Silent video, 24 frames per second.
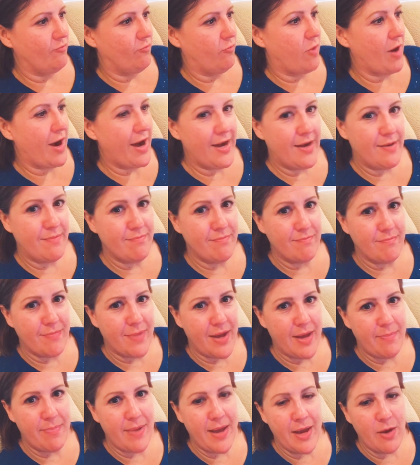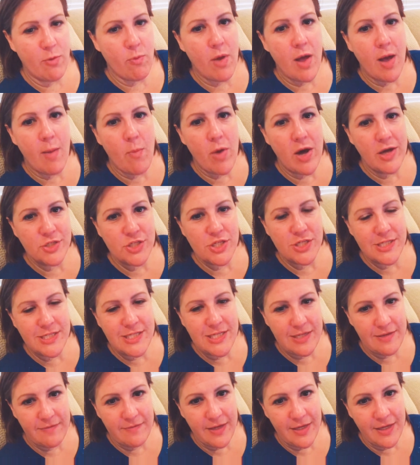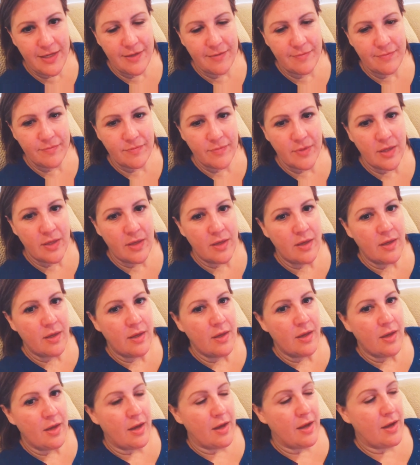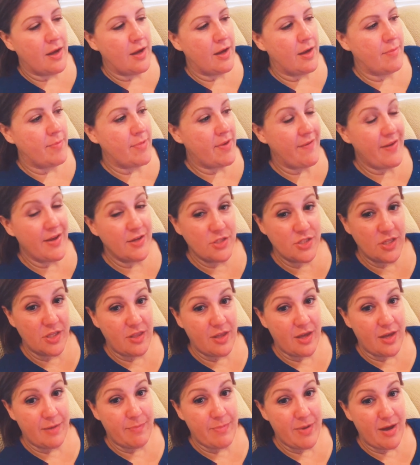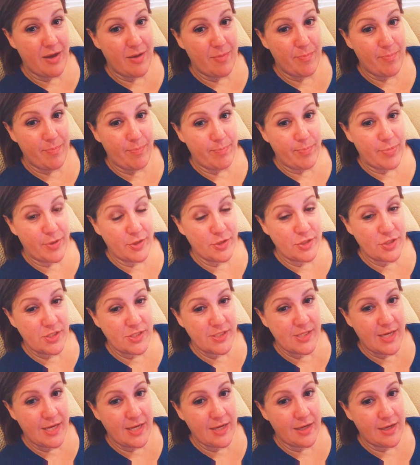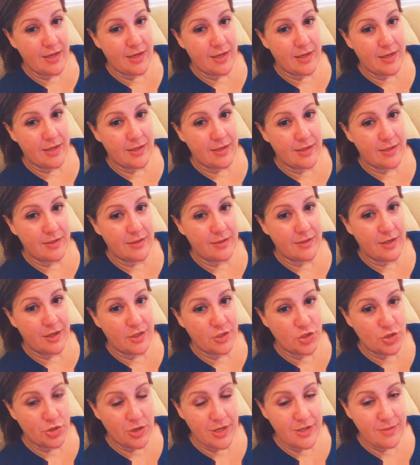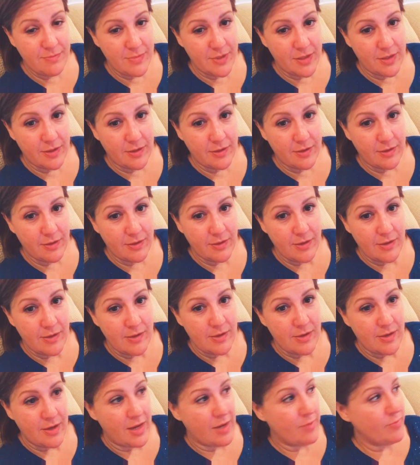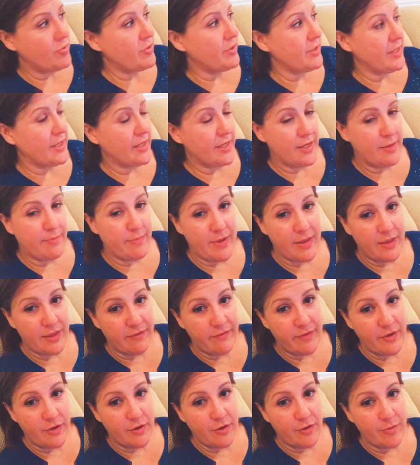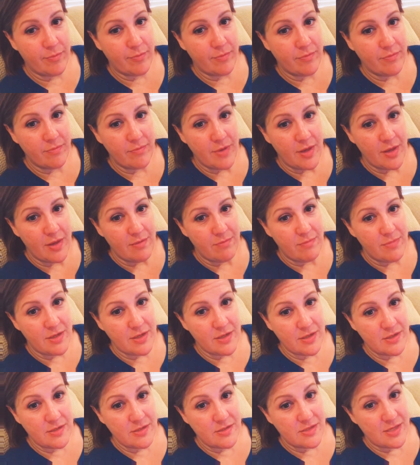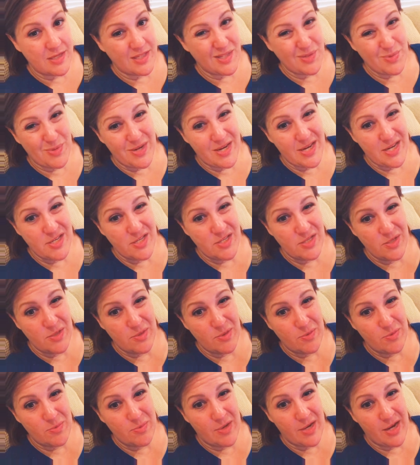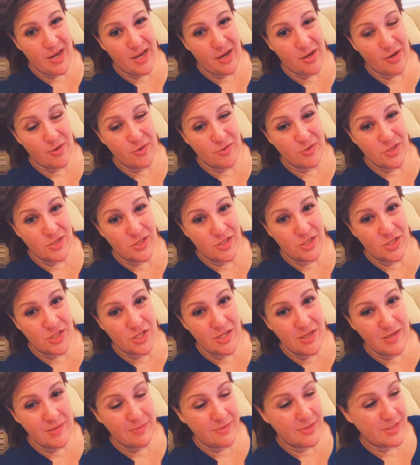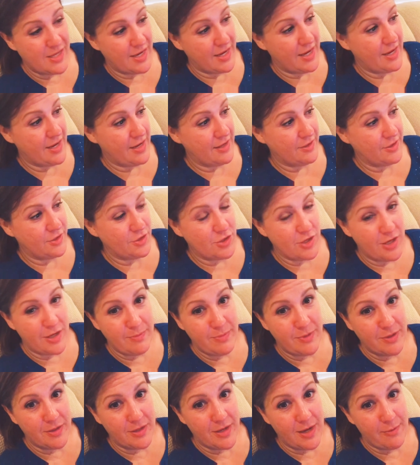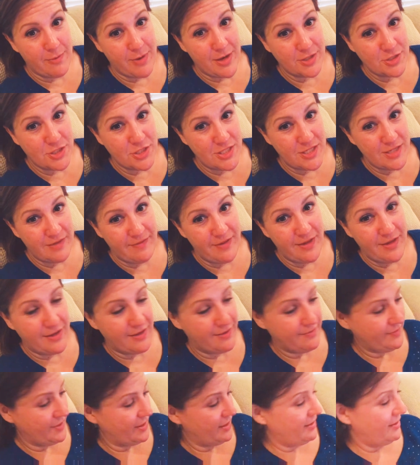ride my bike while I'm watching TV. I've actually thought about purchasing a treadmill and putting it in my living room, because that's what I do when I go to the gym, is I get on the treadmill and I watch TV,